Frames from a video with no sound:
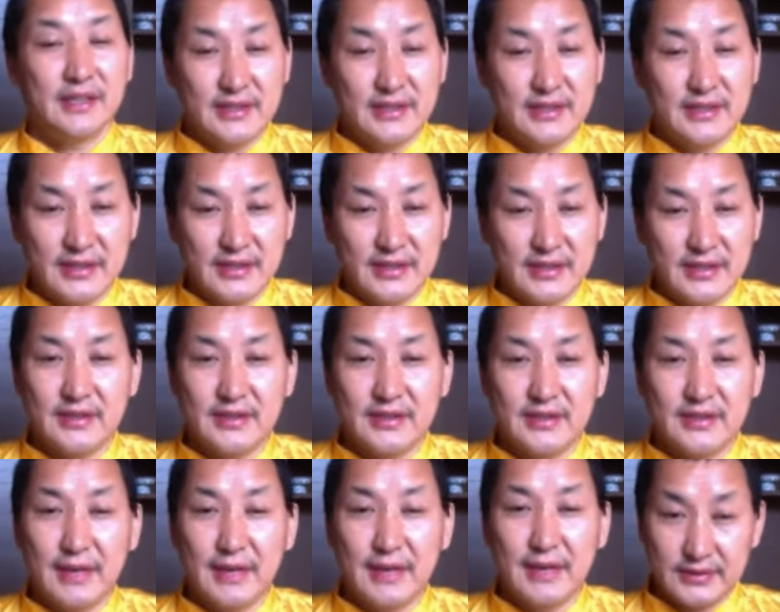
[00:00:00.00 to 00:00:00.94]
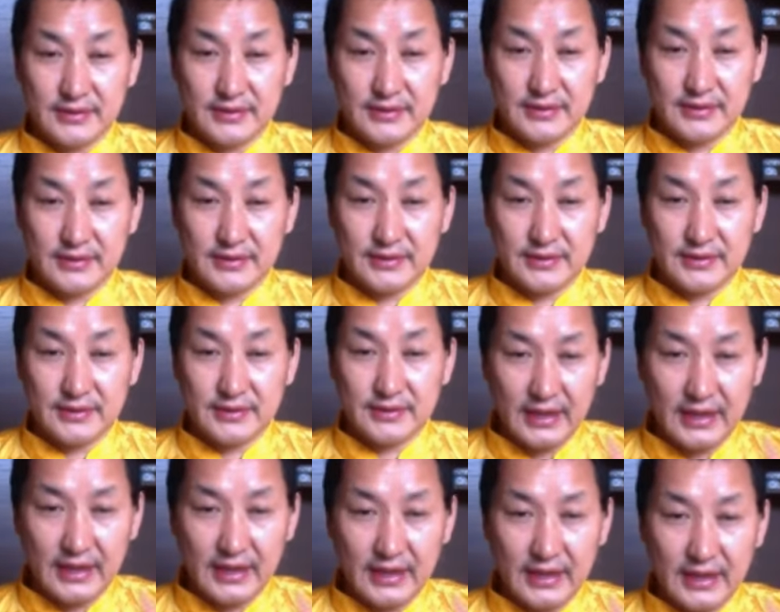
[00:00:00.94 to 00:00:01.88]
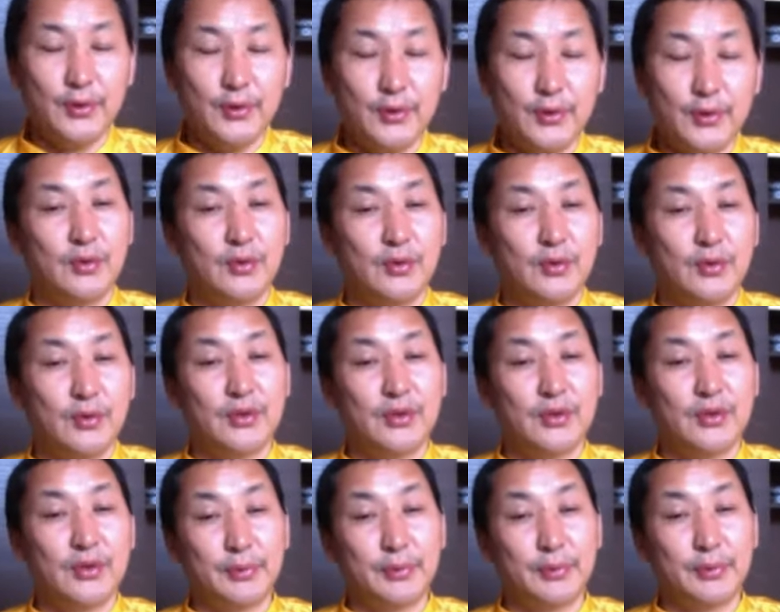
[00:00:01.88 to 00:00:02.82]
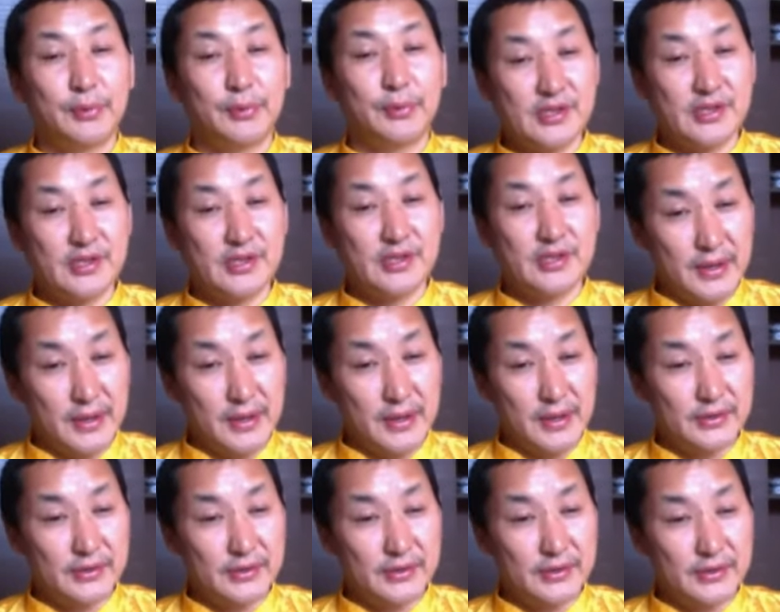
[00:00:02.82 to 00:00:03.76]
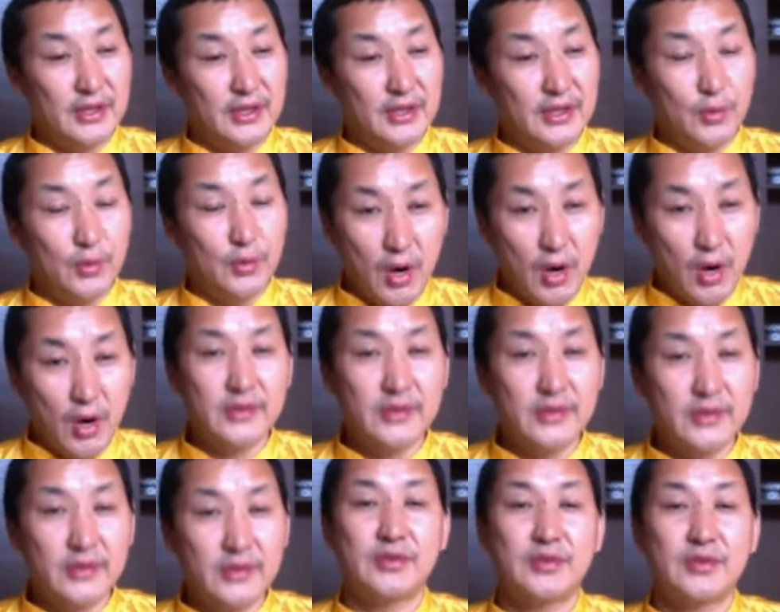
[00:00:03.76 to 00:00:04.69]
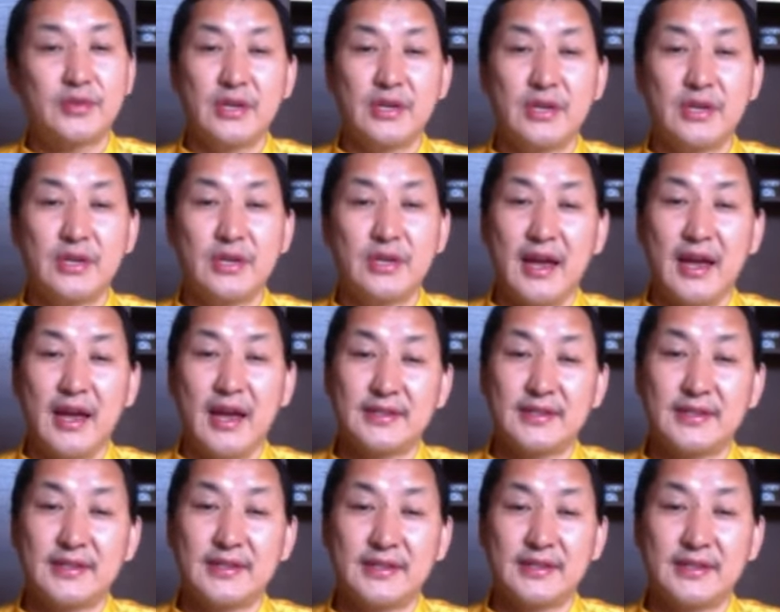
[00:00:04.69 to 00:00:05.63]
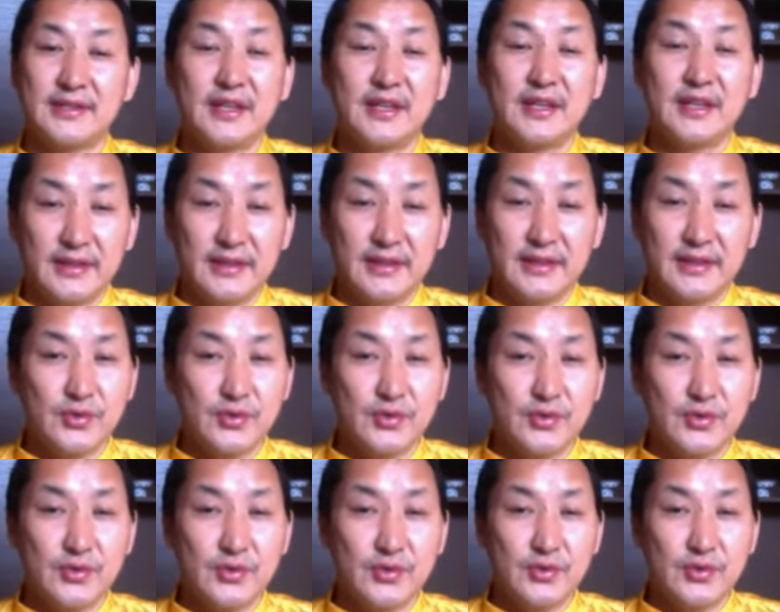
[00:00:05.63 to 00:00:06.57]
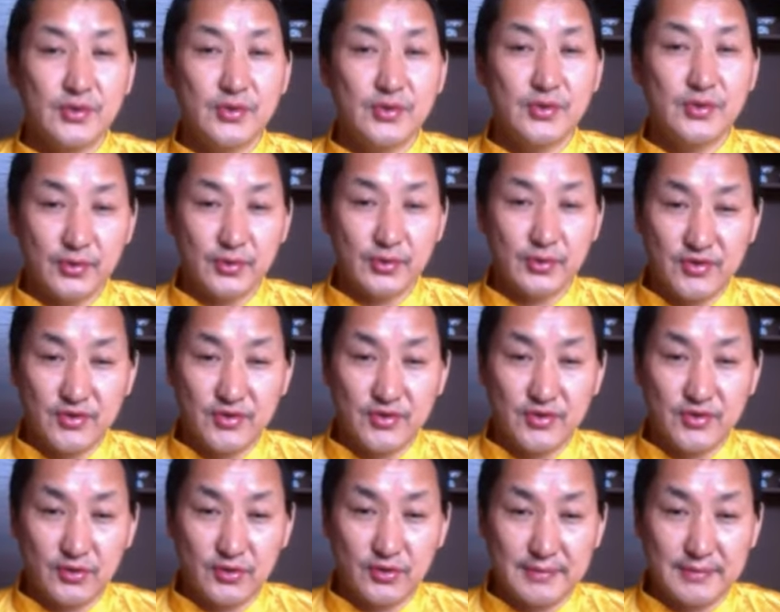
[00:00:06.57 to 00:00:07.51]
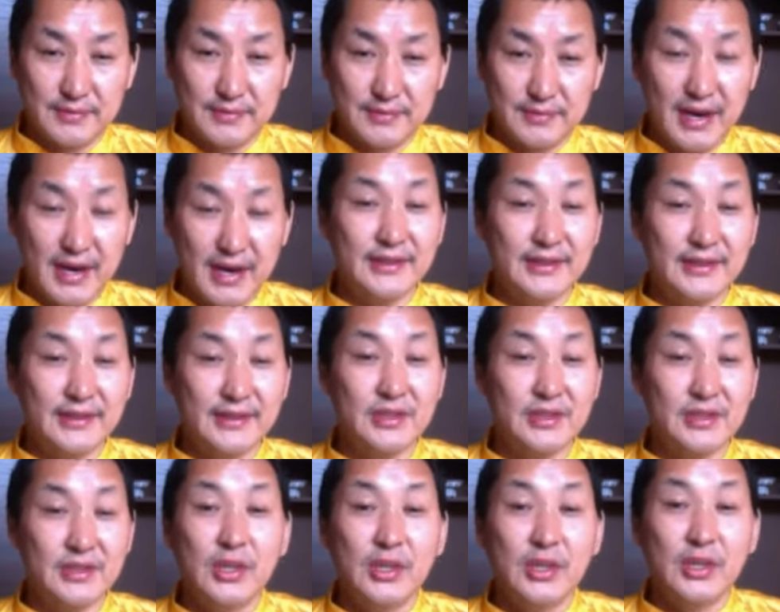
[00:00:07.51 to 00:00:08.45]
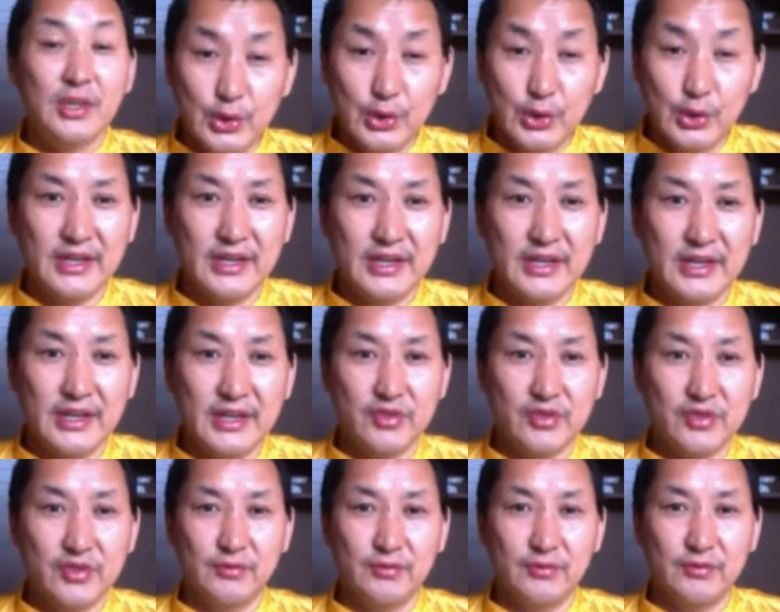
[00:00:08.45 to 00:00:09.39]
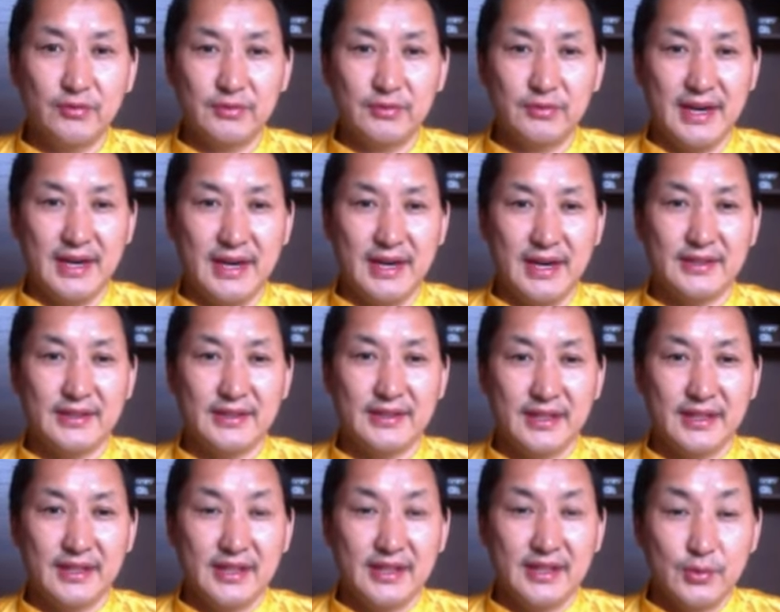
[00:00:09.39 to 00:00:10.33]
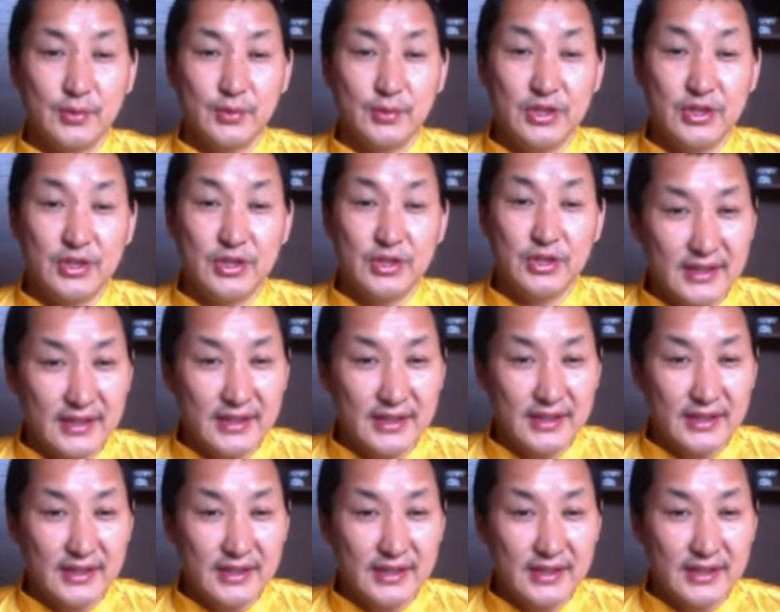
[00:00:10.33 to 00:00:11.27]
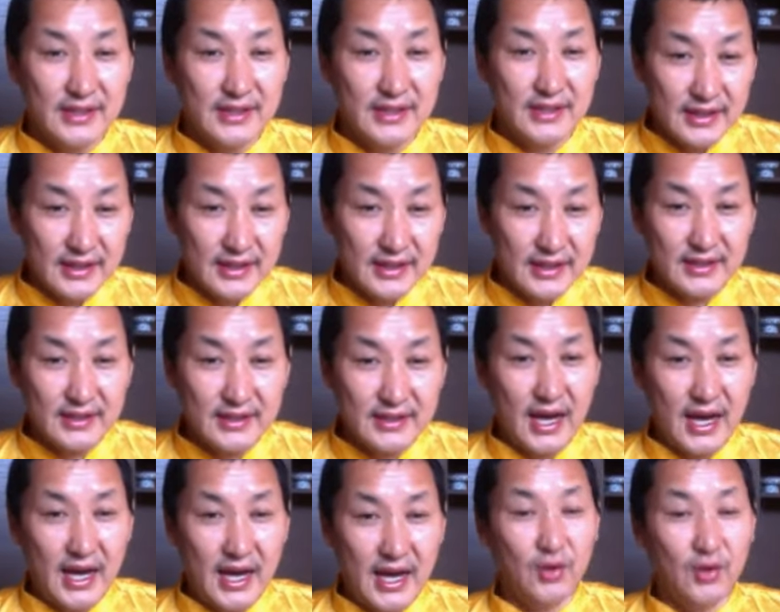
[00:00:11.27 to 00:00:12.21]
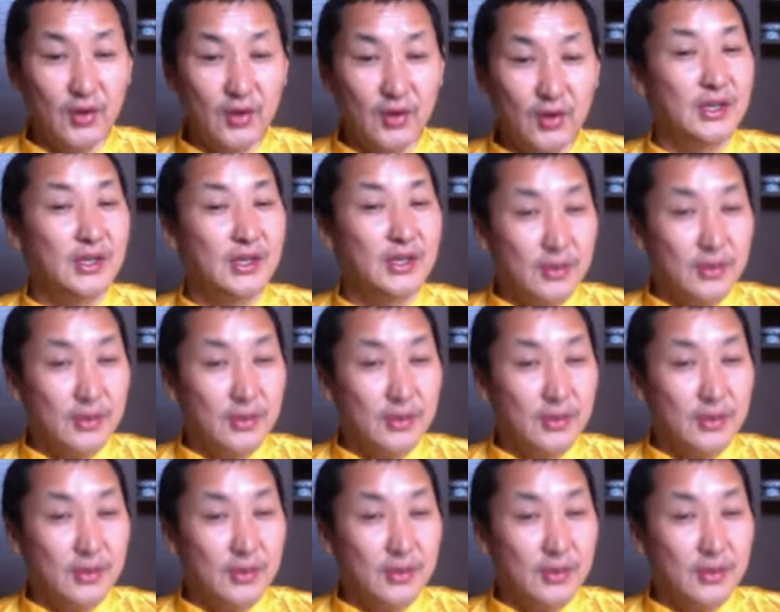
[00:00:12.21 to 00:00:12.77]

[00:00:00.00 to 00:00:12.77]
It is the marvelous. Therefore, all the Buddhist peoples want to realize that their own true nature of the mind is true nature of the mind, which means inner our